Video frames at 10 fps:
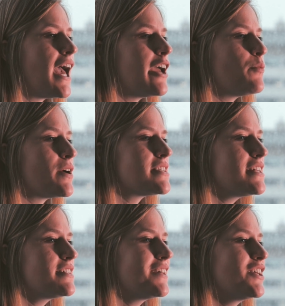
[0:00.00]
It wasn't
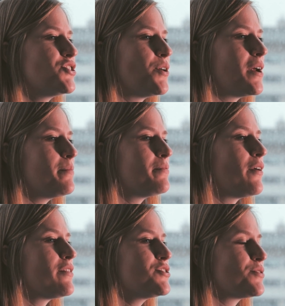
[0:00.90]
until I showed up
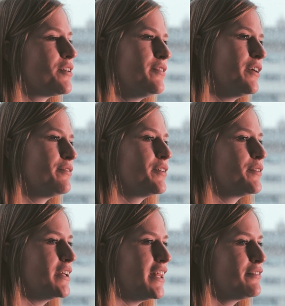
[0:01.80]
on the drill field for
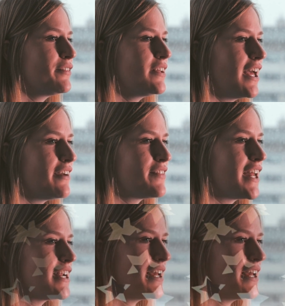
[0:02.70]
Relay for Life that it